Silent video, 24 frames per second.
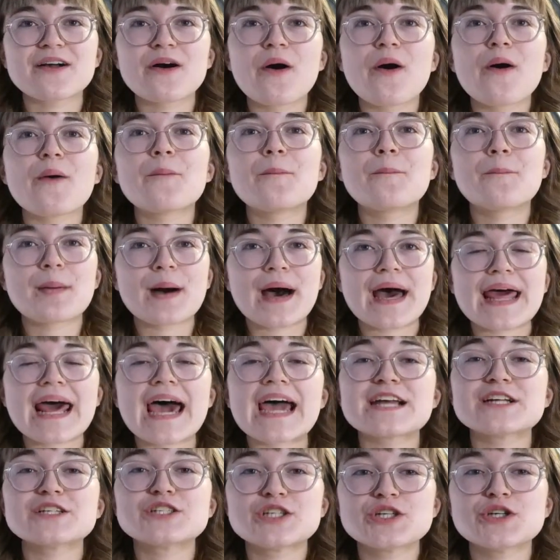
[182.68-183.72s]
goal, but
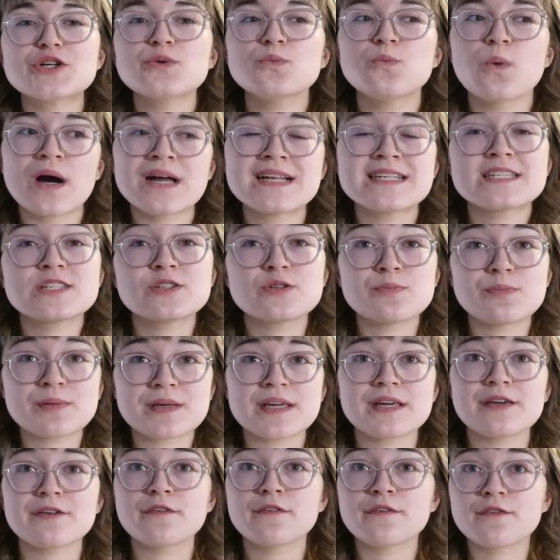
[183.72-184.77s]
I do want to
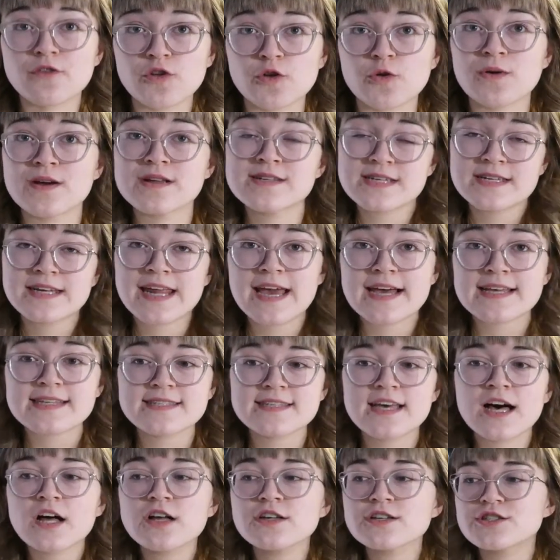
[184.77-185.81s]
be fluent in
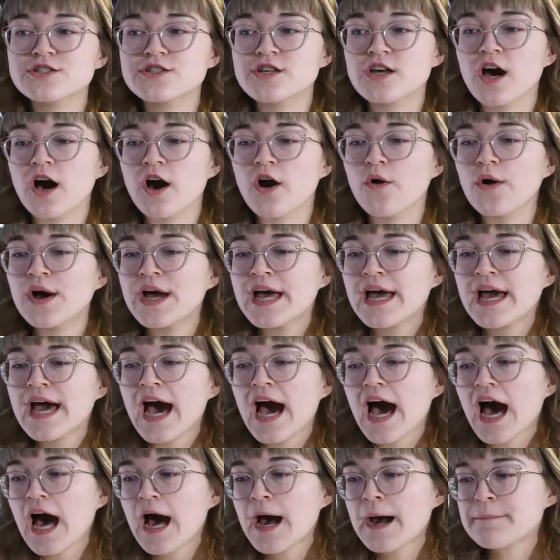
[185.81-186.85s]
ASL. So
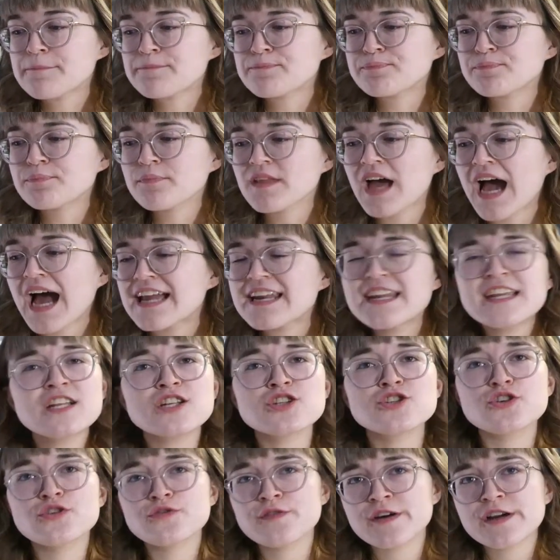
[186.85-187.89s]
I
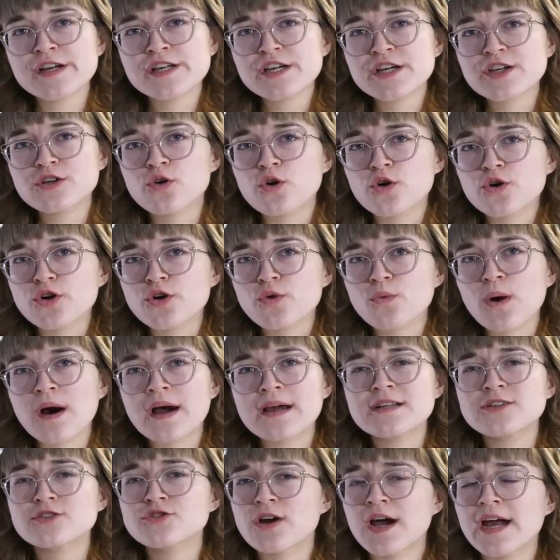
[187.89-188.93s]
didn't do very good quarter
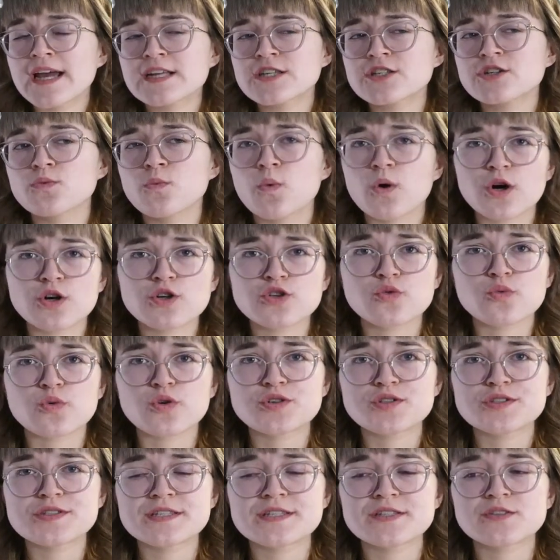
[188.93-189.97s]
one trying to work
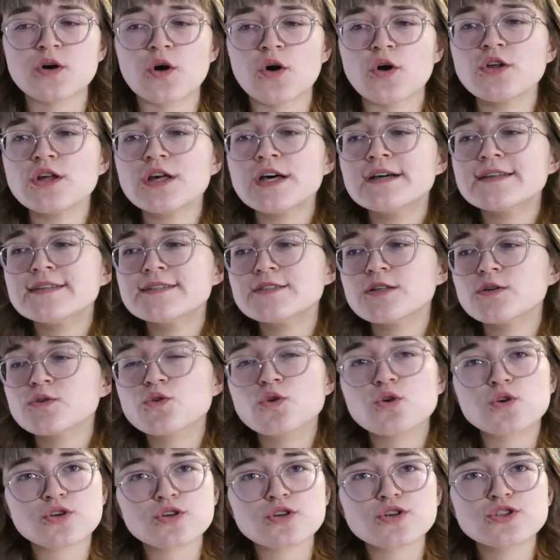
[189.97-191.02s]
towards this goal. So
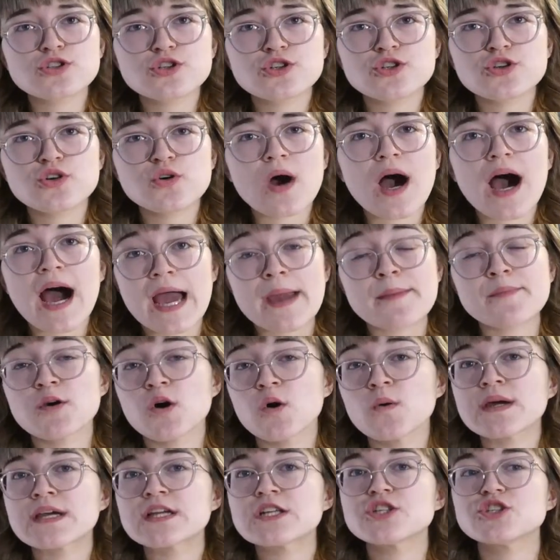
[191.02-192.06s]
quarter two, I'm
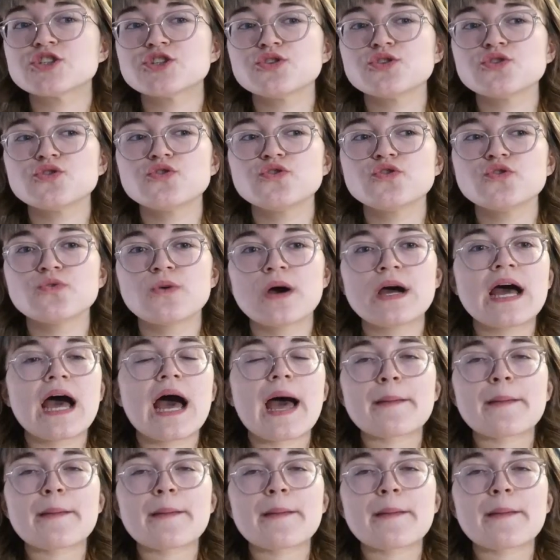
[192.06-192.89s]
going to